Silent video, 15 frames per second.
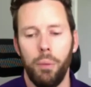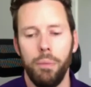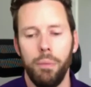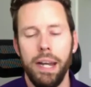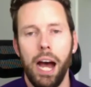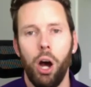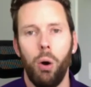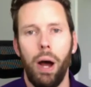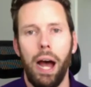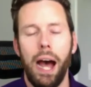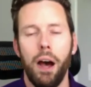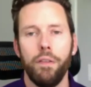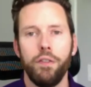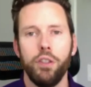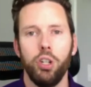Now,
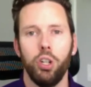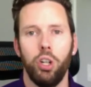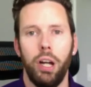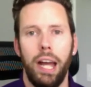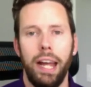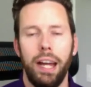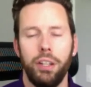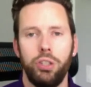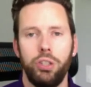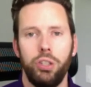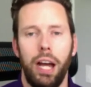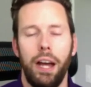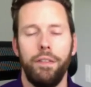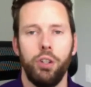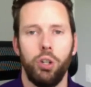after
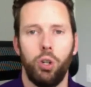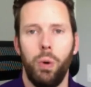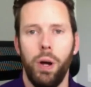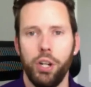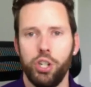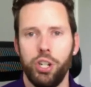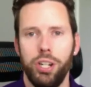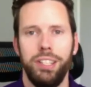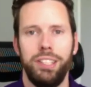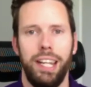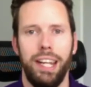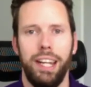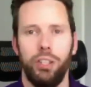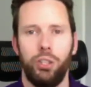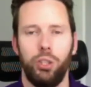your question is
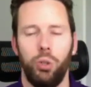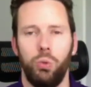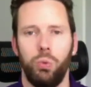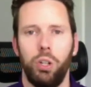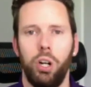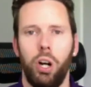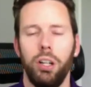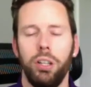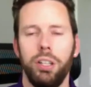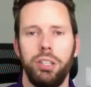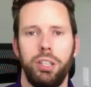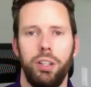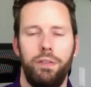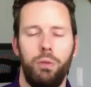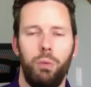answered, regardless
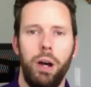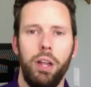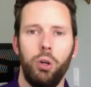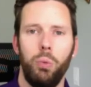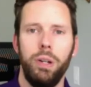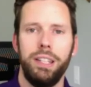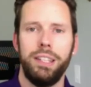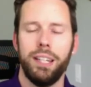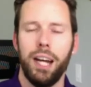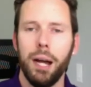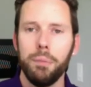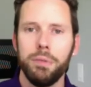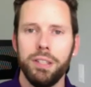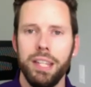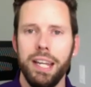of whether we
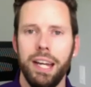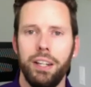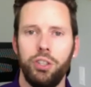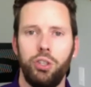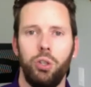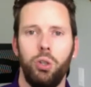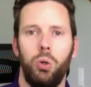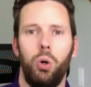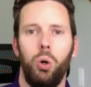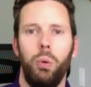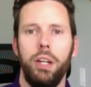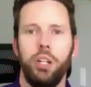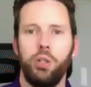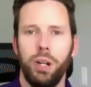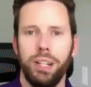typed the answer or we
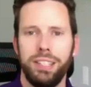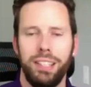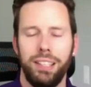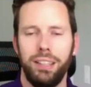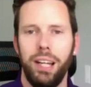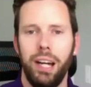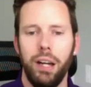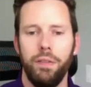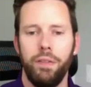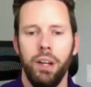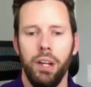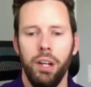addressed it live,